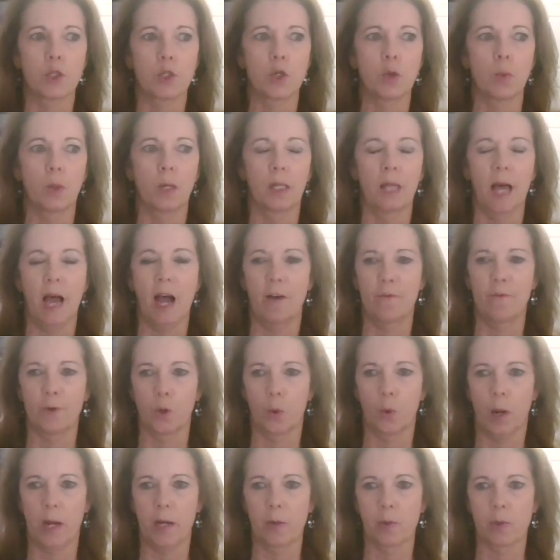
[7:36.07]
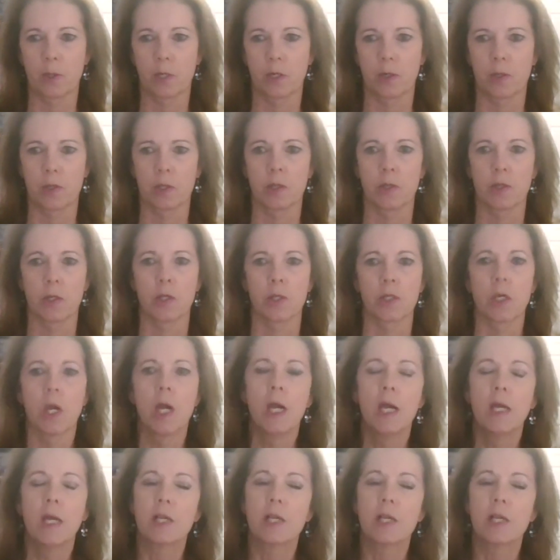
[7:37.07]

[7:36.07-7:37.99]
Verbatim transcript: to allow for greater distances